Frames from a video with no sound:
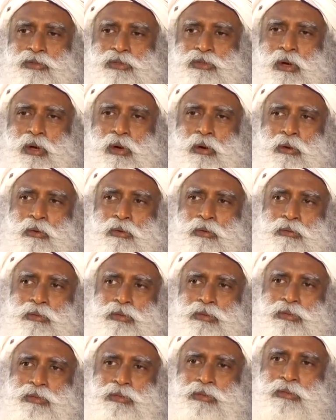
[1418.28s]
So,
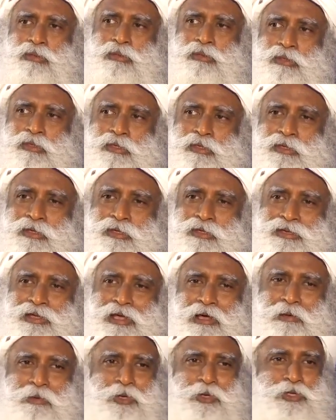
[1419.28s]

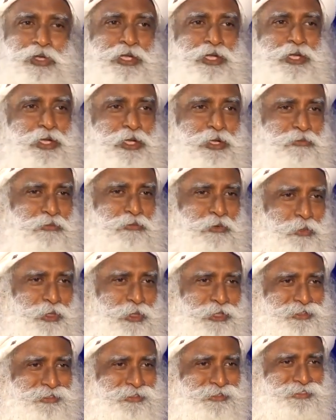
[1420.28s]
about the Indian
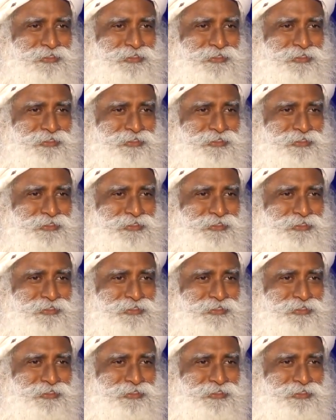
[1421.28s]
woman,